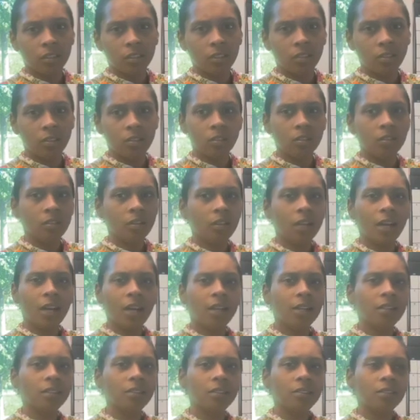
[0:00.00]
You know,
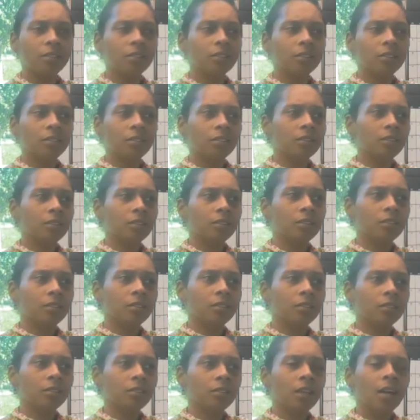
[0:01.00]
God,
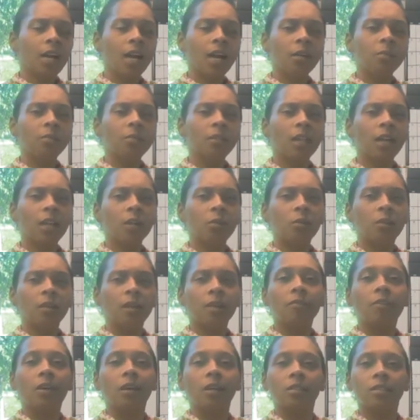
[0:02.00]
I would like
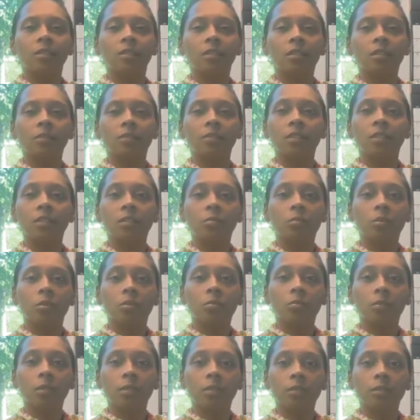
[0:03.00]
whatever I deserve in this
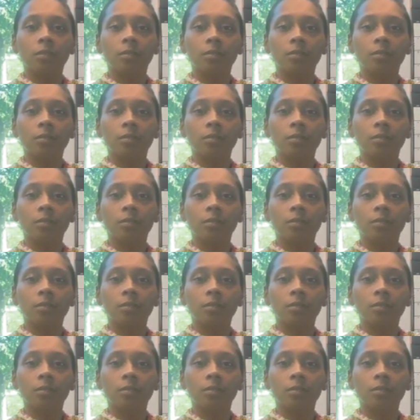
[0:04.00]
moment.